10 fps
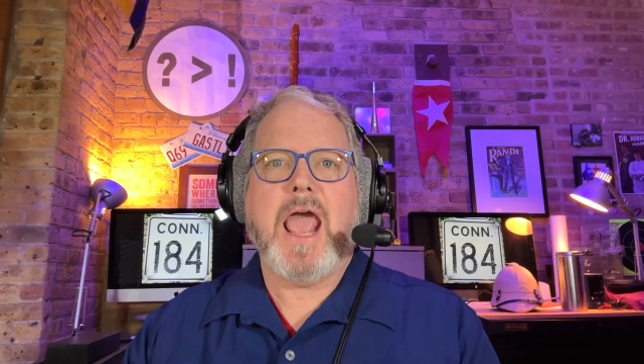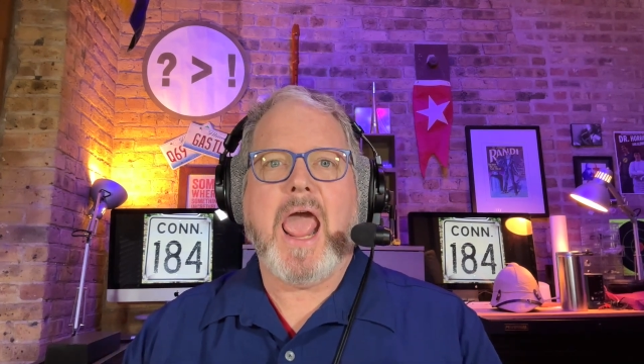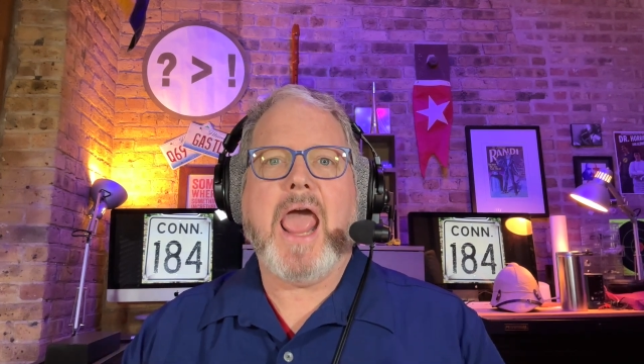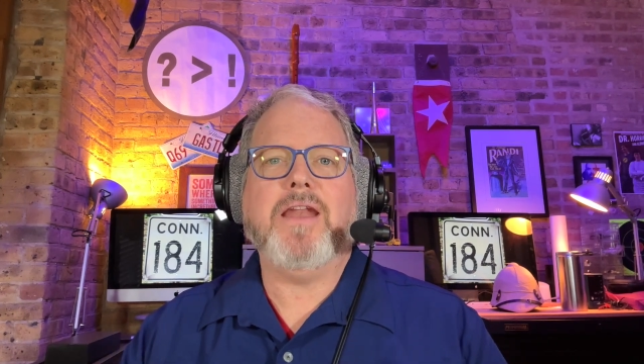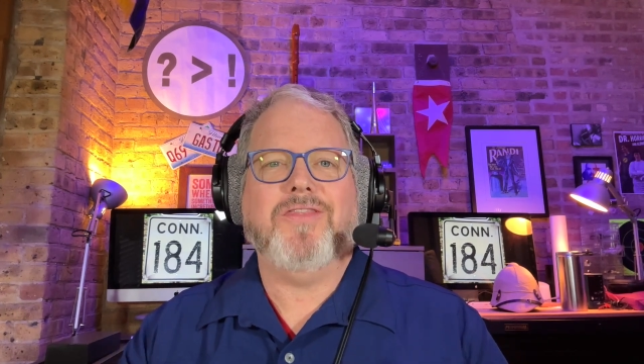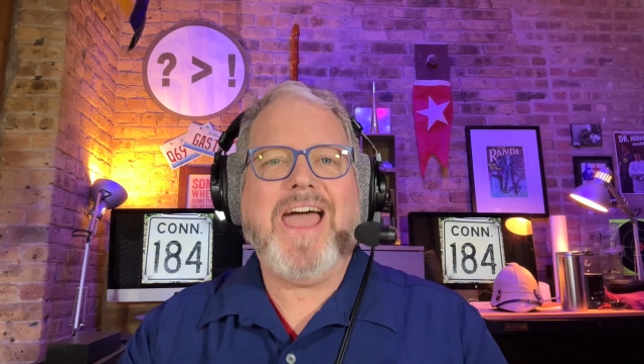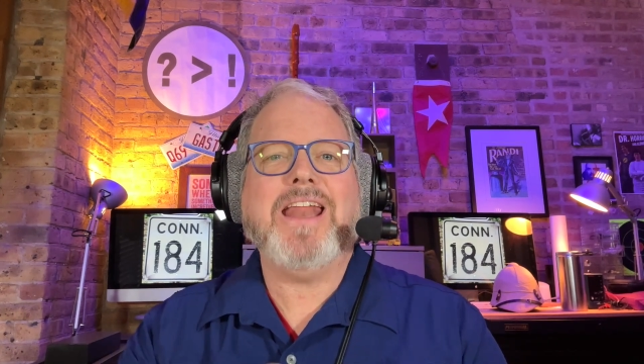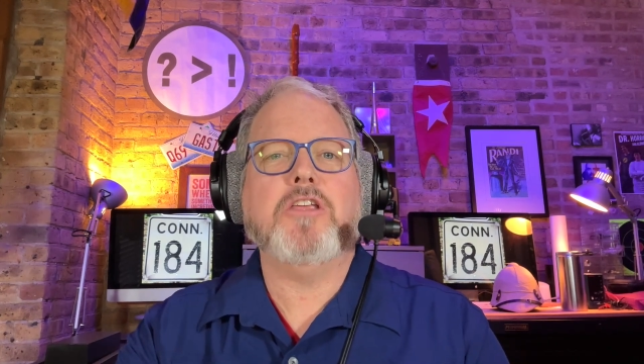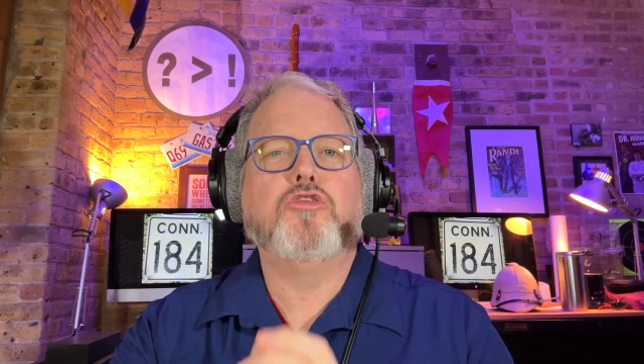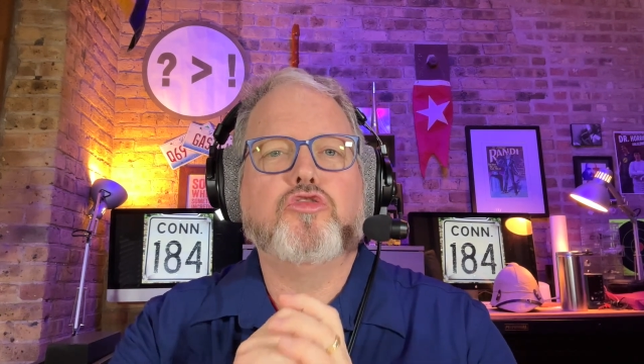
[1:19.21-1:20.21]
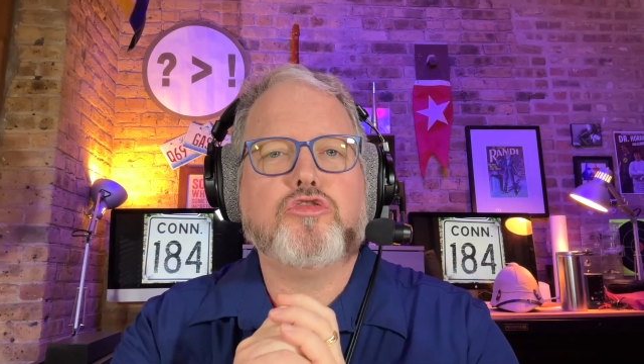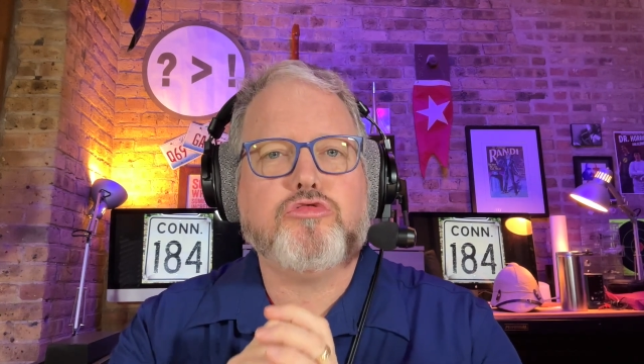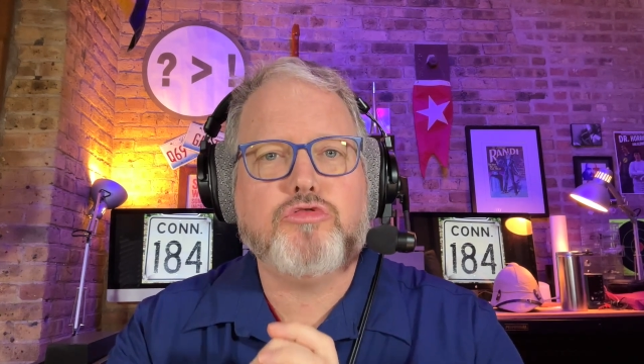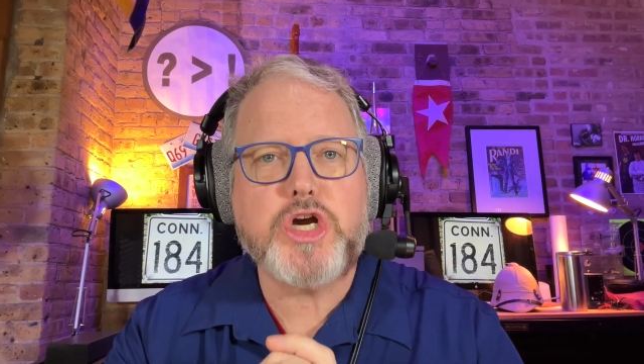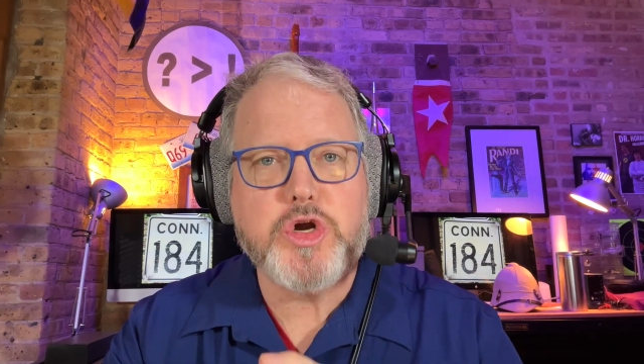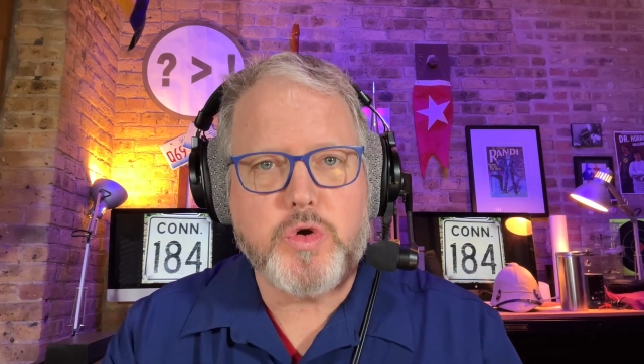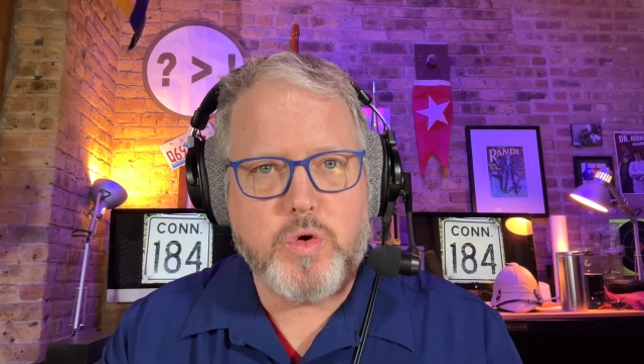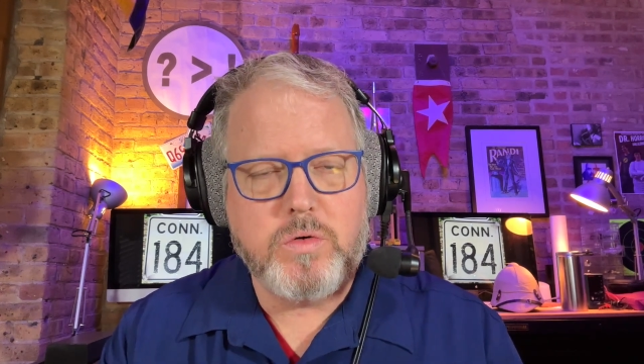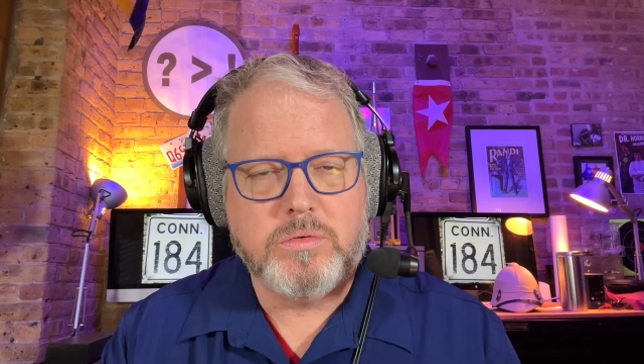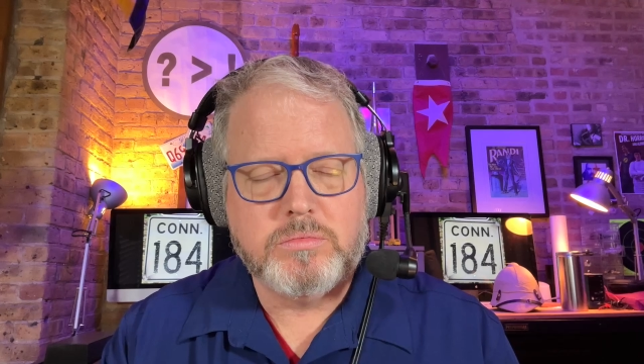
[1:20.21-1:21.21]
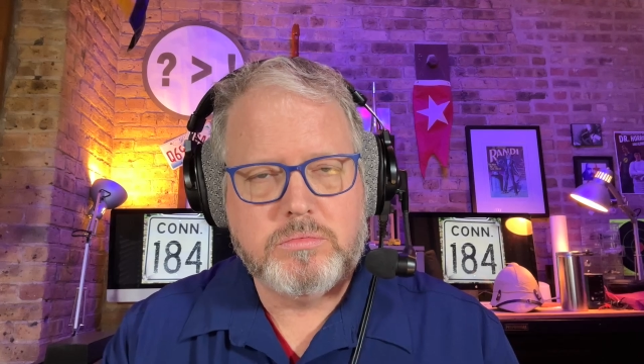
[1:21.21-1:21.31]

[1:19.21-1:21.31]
And that is true